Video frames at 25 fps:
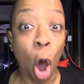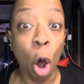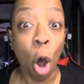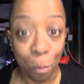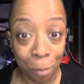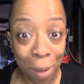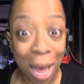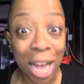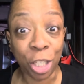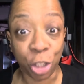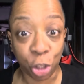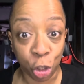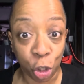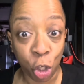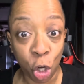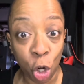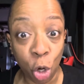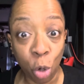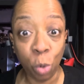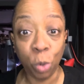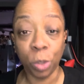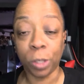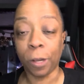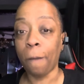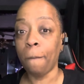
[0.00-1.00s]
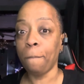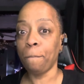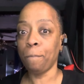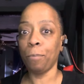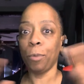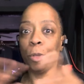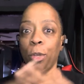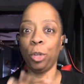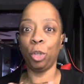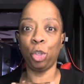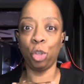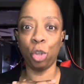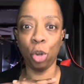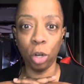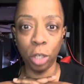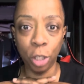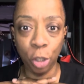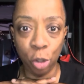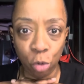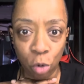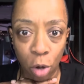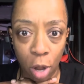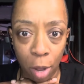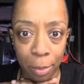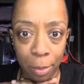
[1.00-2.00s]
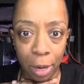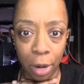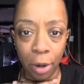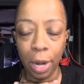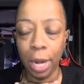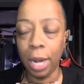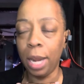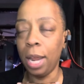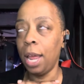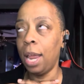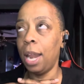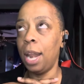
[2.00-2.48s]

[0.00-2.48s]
much news, Shirley Strawberry.